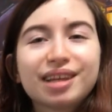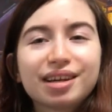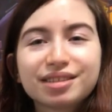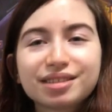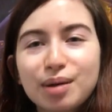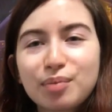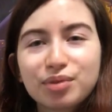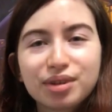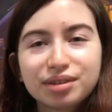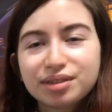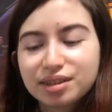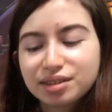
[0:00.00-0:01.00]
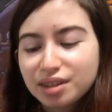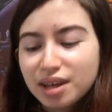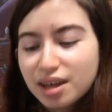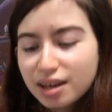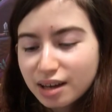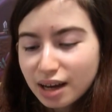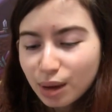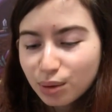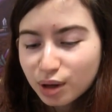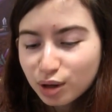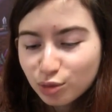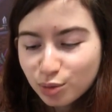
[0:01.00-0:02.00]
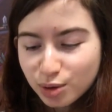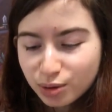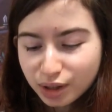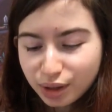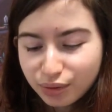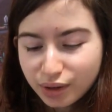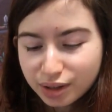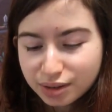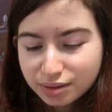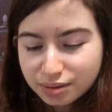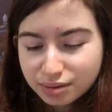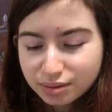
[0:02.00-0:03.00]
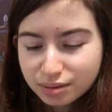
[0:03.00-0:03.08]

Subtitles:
like something that's, I think it'd be really funny.